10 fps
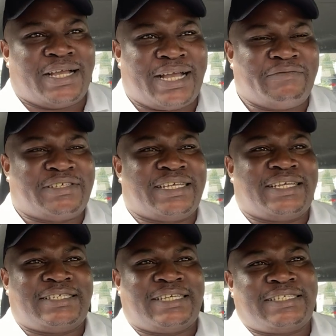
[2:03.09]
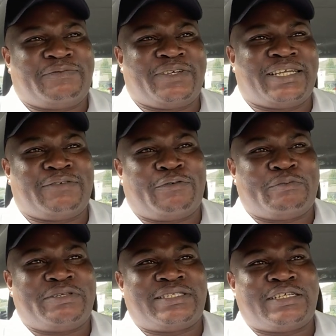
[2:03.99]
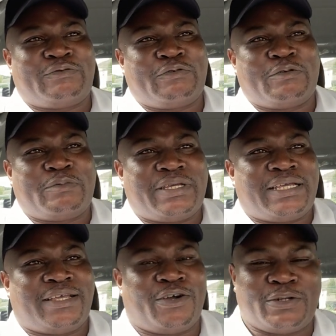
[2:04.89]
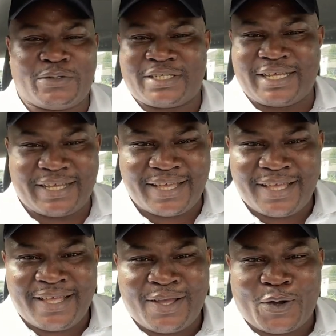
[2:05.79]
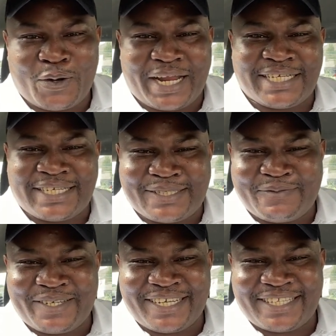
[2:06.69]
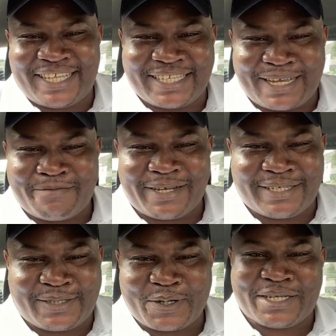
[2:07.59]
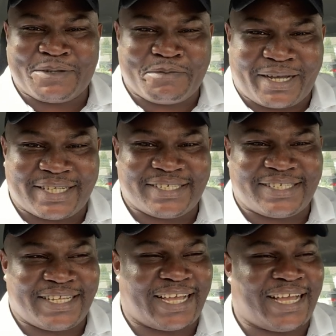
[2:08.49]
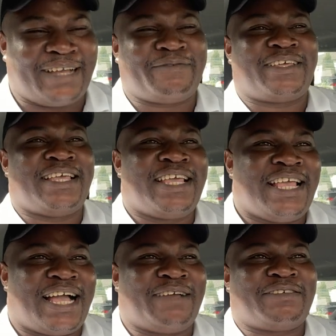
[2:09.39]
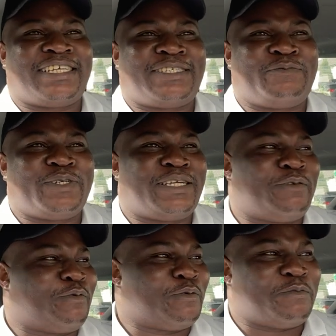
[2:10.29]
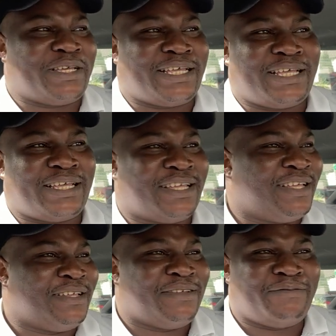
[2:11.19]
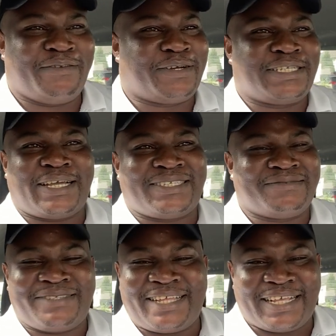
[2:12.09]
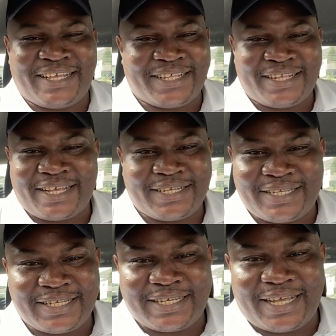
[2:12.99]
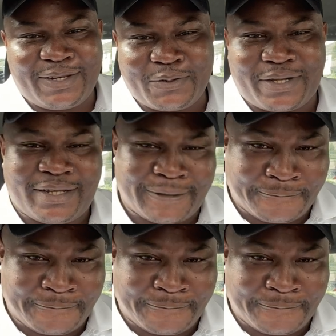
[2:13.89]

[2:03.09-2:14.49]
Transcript: I have a certificate for business from all those online certificates that Albert is talking about. He said, I have a certificate from Florida, something like that. I tell the guy, look,